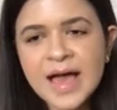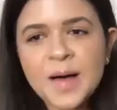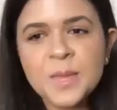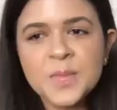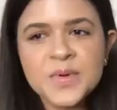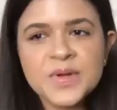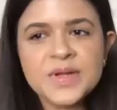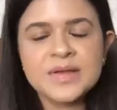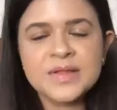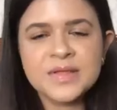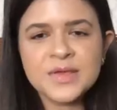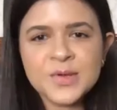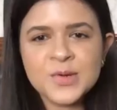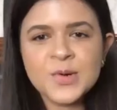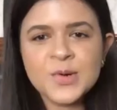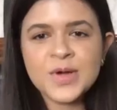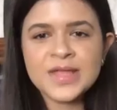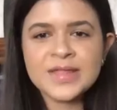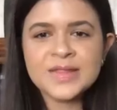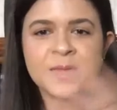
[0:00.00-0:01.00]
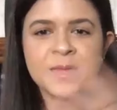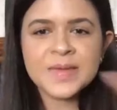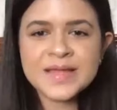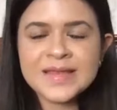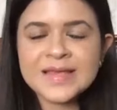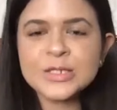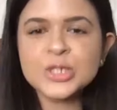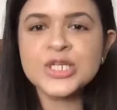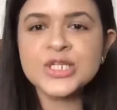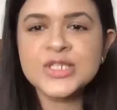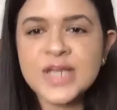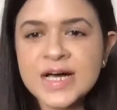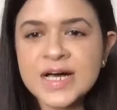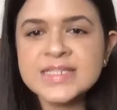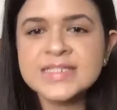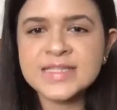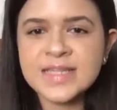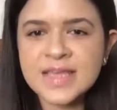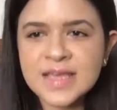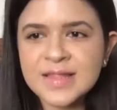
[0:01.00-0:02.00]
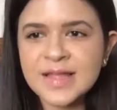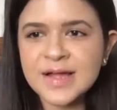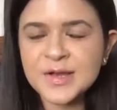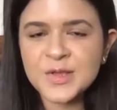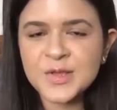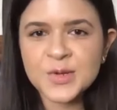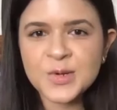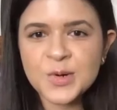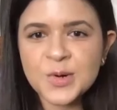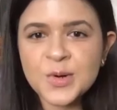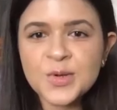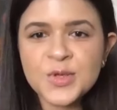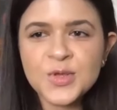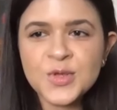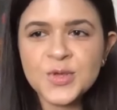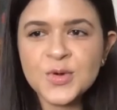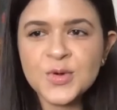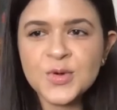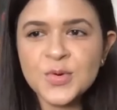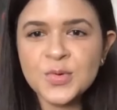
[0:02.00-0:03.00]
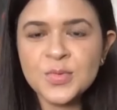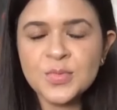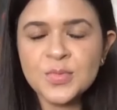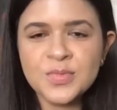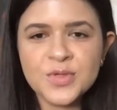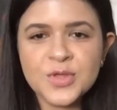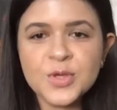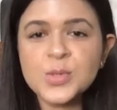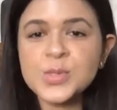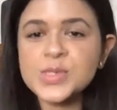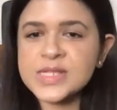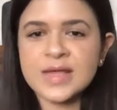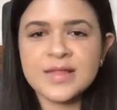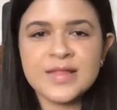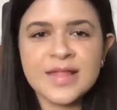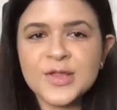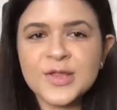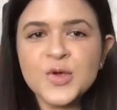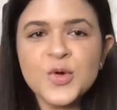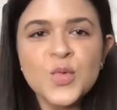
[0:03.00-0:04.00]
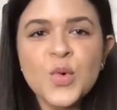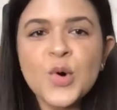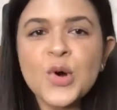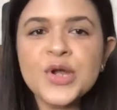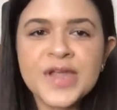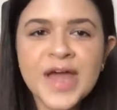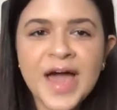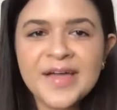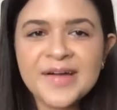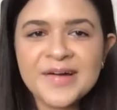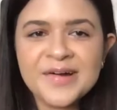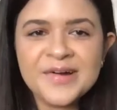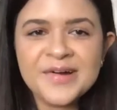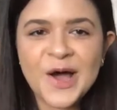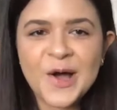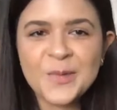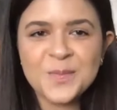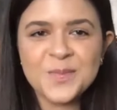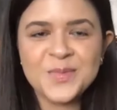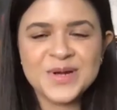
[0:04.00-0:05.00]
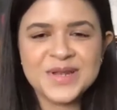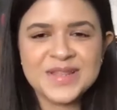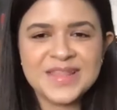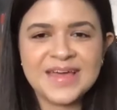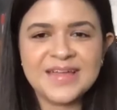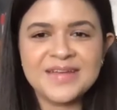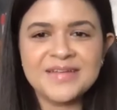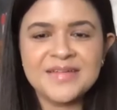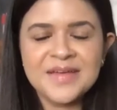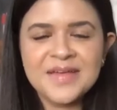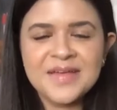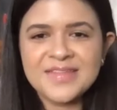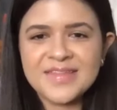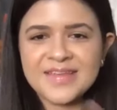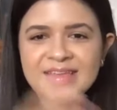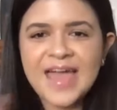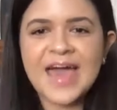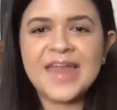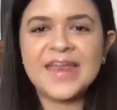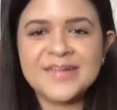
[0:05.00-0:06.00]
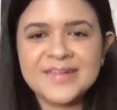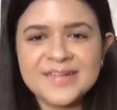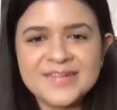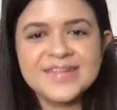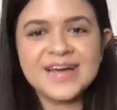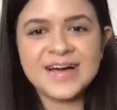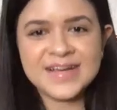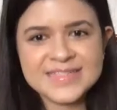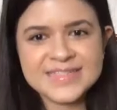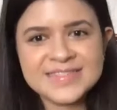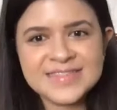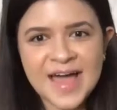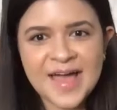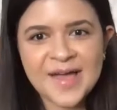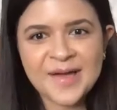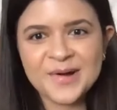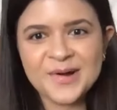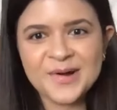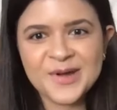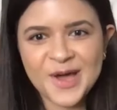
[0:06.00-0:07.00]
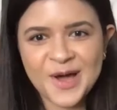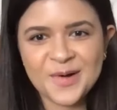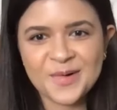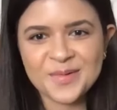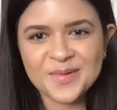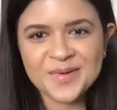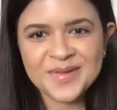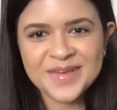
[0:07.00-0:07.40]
but you know, in the beginning she does say that, you know, you say that you won't tie her down, but then the character does tie her down.